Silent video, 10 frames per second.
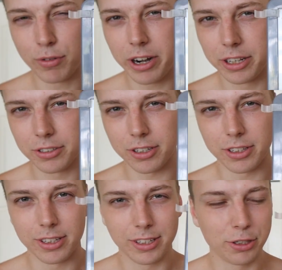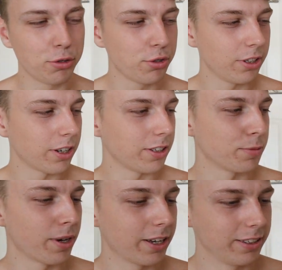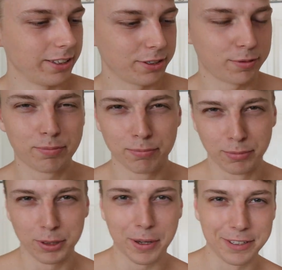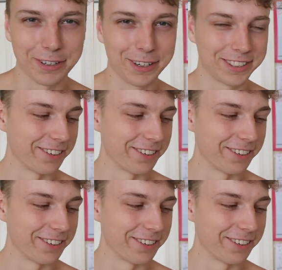writing is not is usually not this bad. These these pens are hard